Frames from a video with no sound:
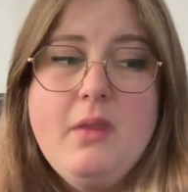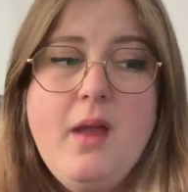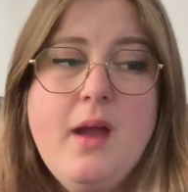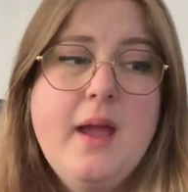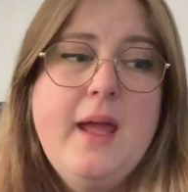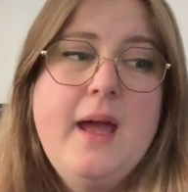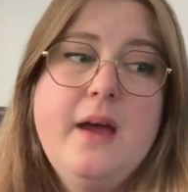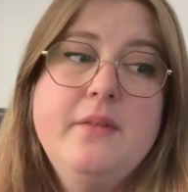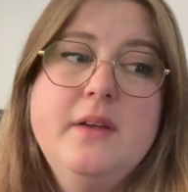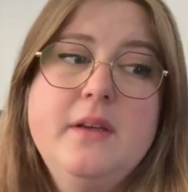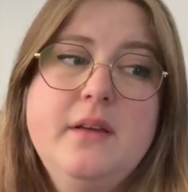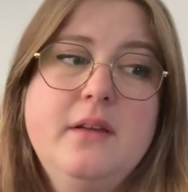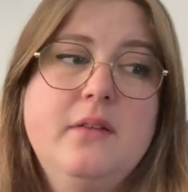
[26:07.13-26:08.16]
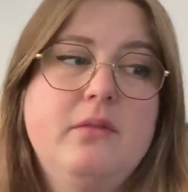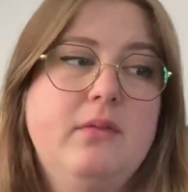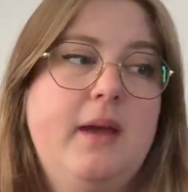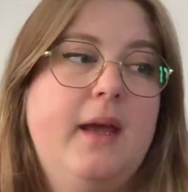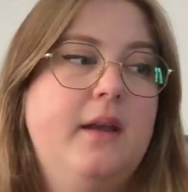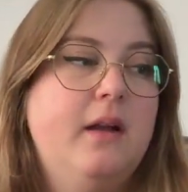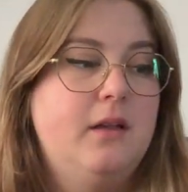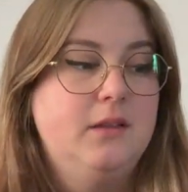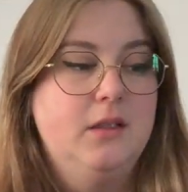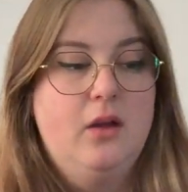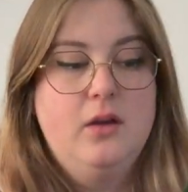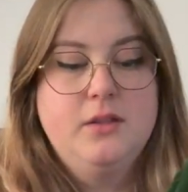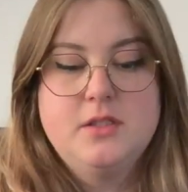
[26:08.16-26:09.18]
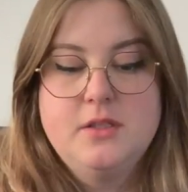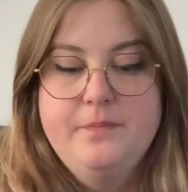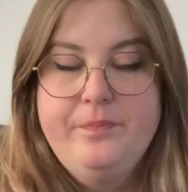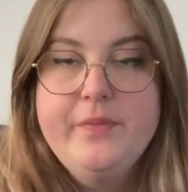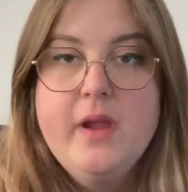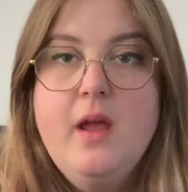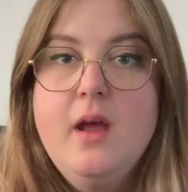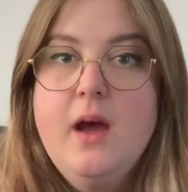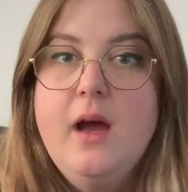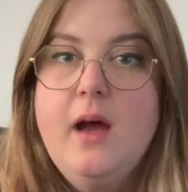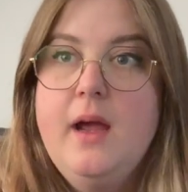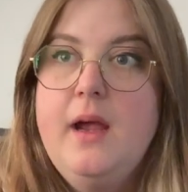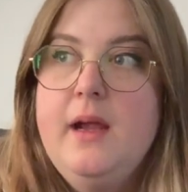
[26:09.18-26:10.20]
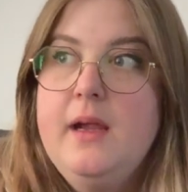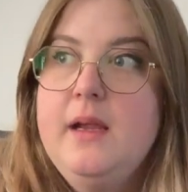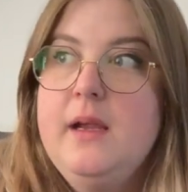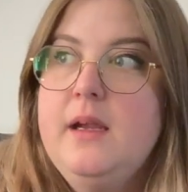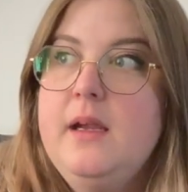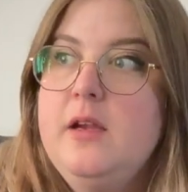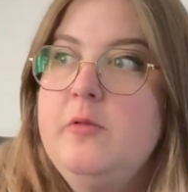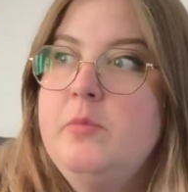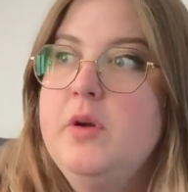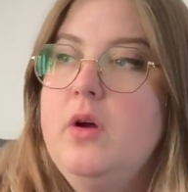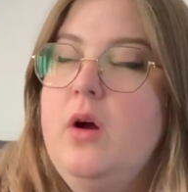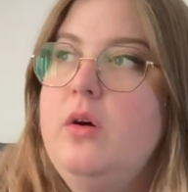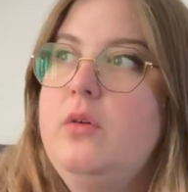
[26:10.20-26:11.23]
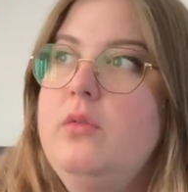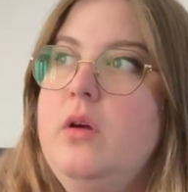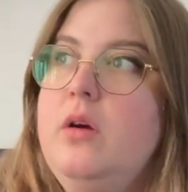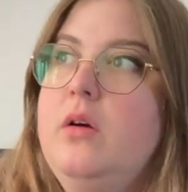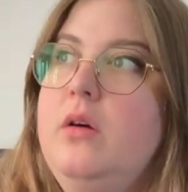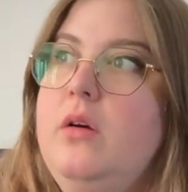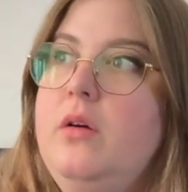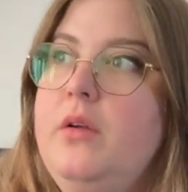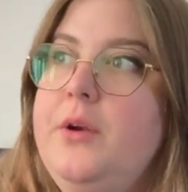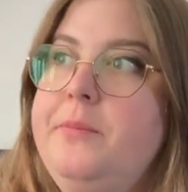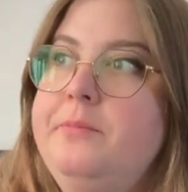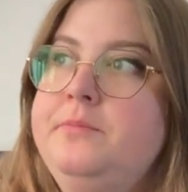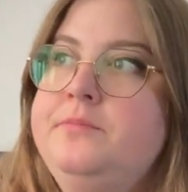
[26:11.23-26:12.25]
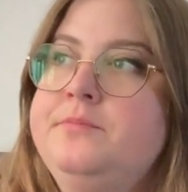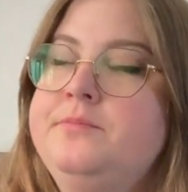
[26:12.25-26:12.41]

I haven't read a lot. I put a hold on